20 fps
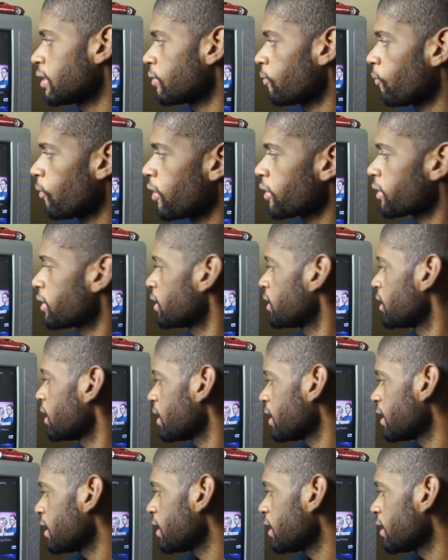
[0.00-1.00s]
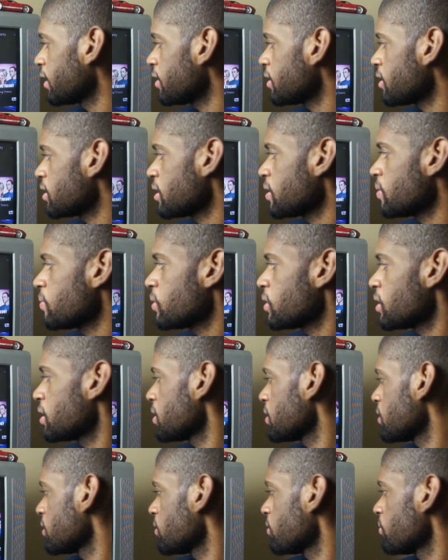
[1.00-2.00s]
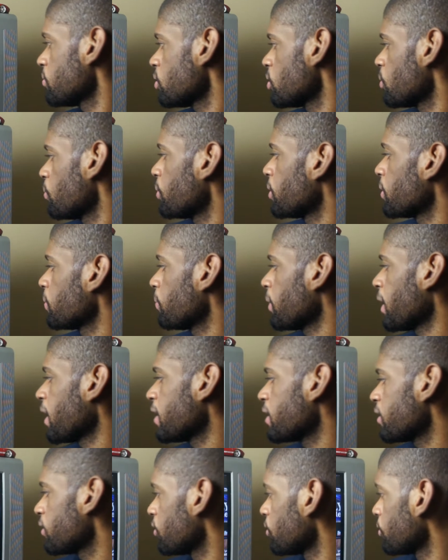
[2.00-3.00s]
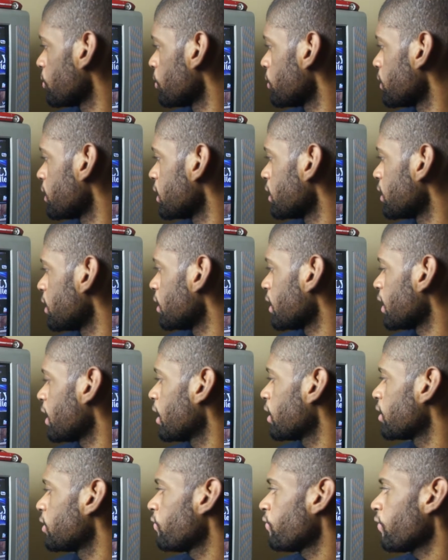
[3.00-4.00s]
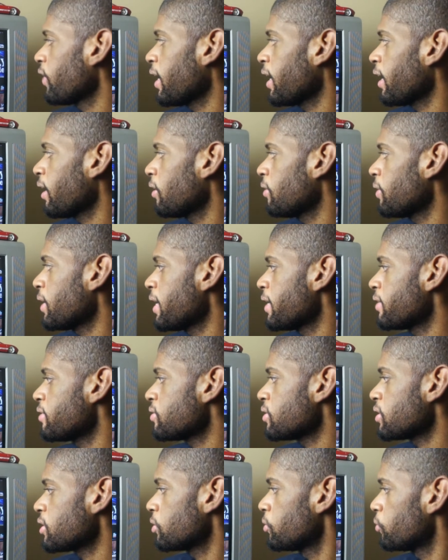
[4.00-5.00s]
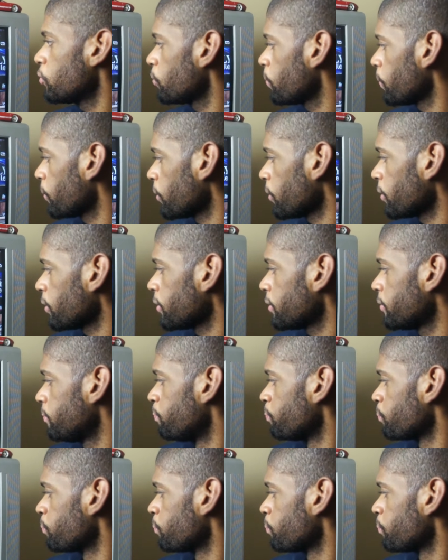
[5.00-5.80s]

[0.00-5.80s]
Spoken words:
Walking Dead, The Simpsons, The Big Bang Theory, The Kelly File, Anderson Cooper,